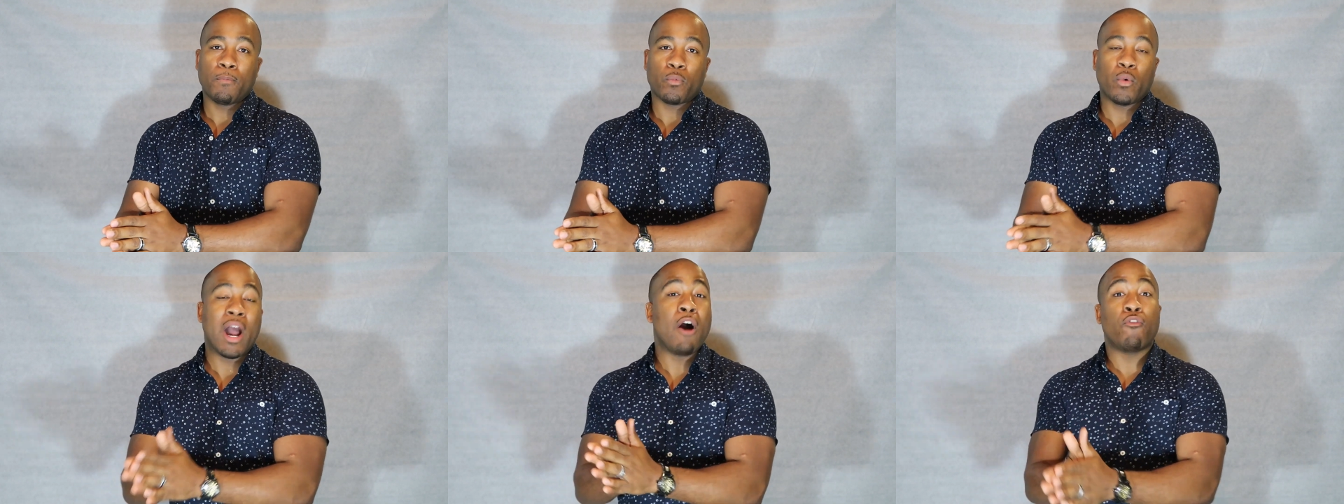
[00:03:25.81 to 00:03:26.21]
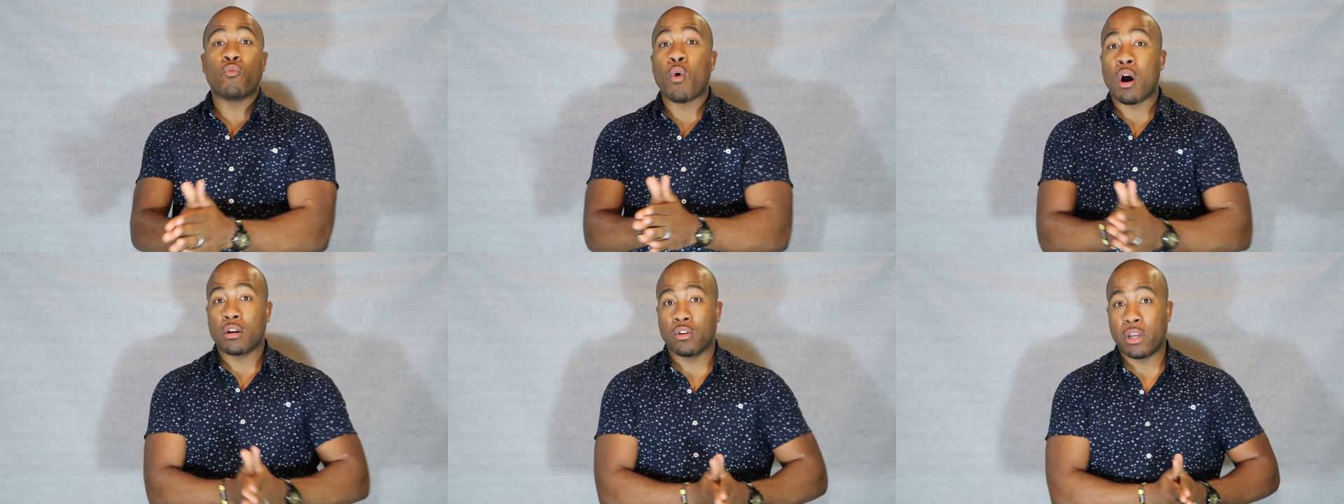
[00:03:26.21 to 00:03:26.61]
Ralph
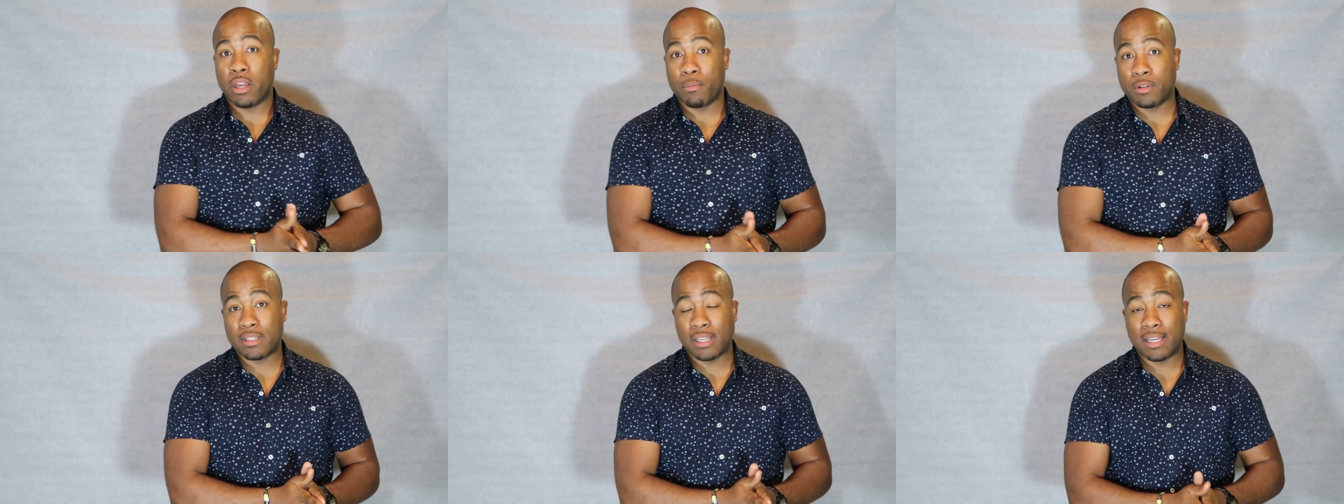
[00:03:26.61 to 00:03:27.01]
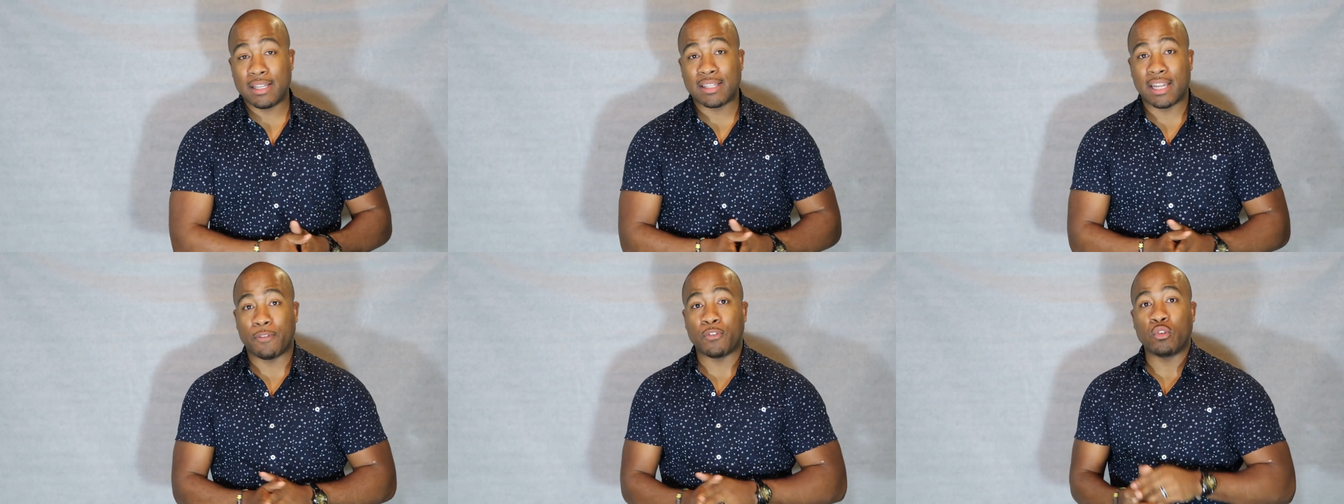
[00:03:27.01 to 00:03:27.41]
Waldo Emerson, he
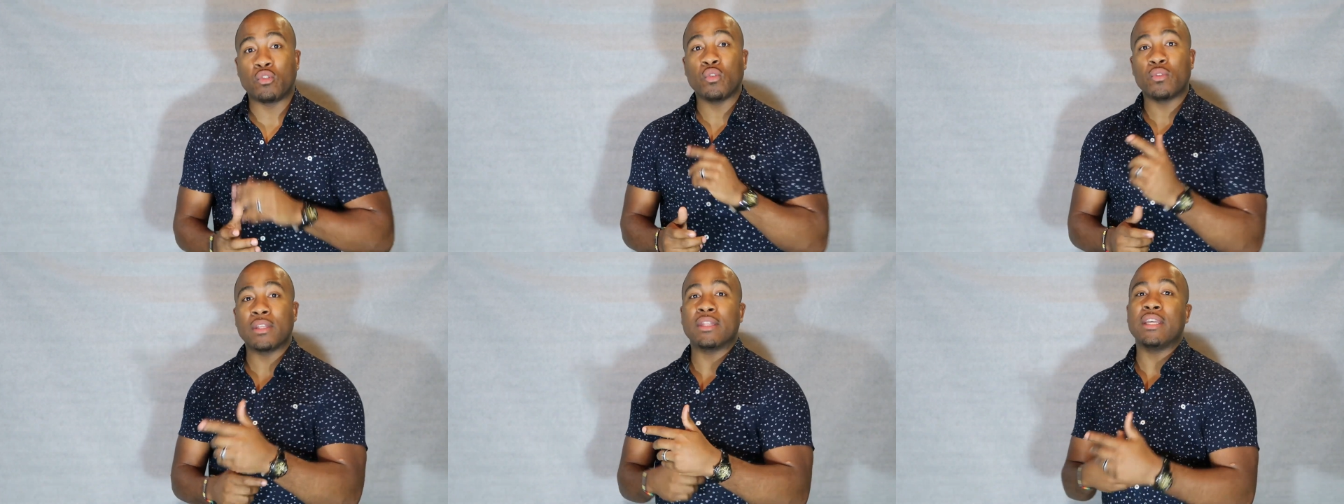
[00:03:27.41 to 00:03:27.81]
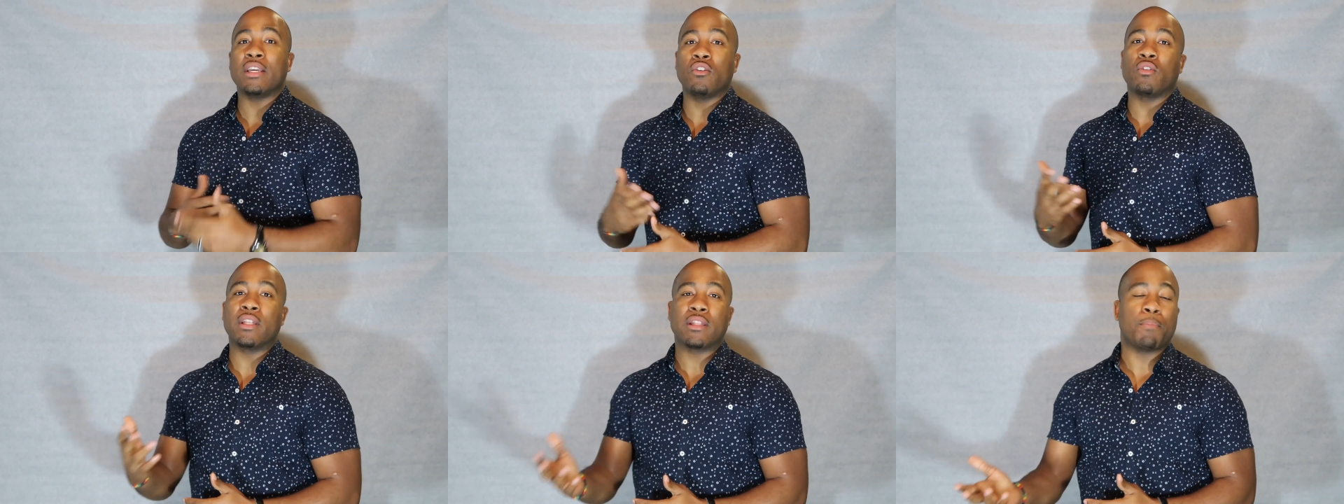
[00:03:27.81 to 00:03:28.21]
said, if you do the
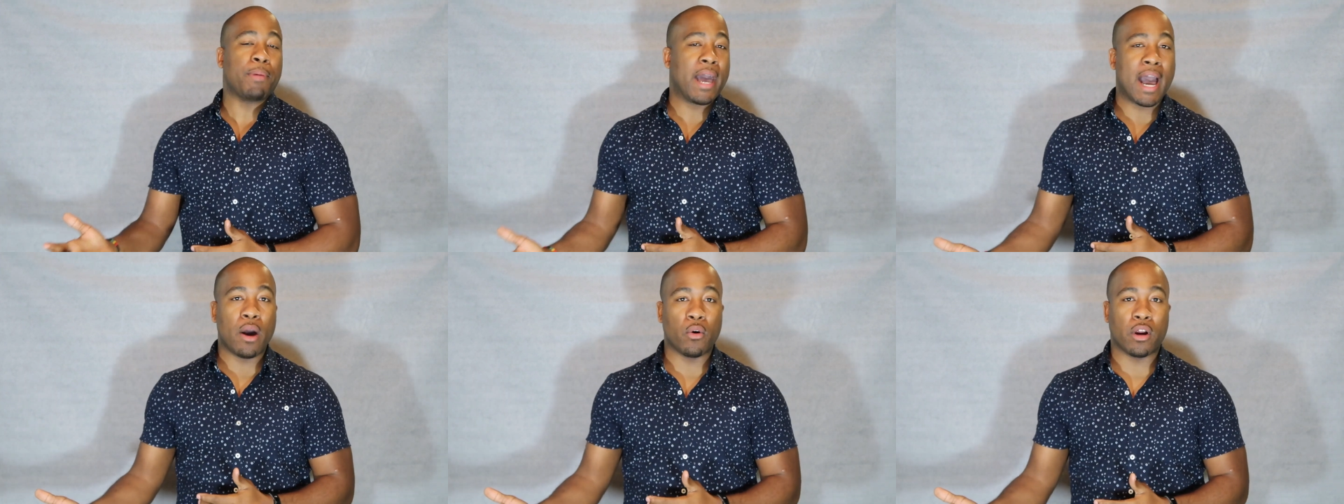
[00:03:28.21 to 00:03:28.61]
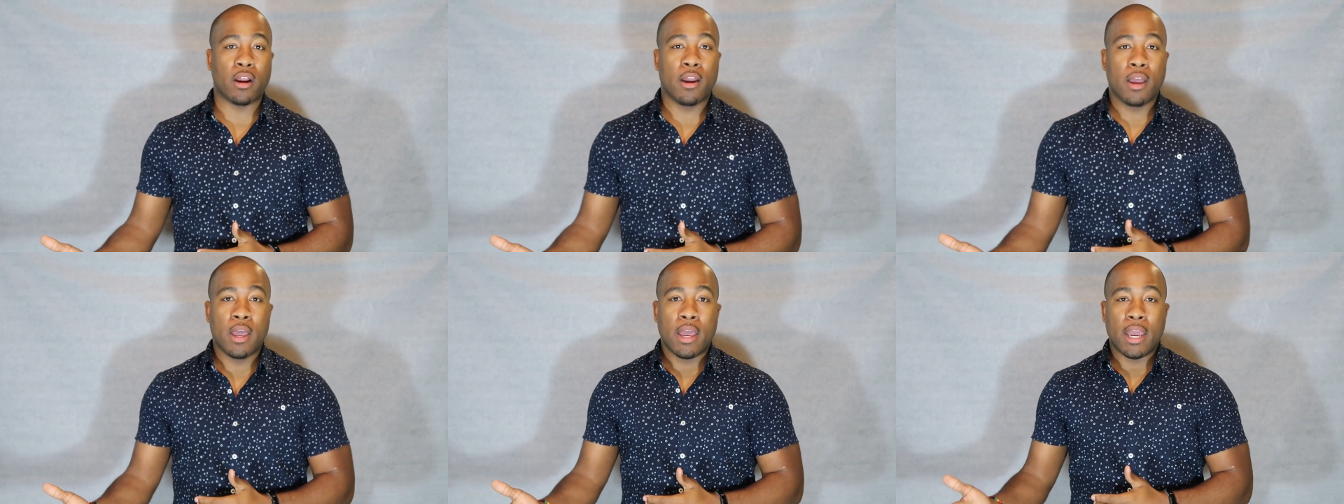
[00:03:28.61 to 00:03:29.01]
thing, you'll get the power.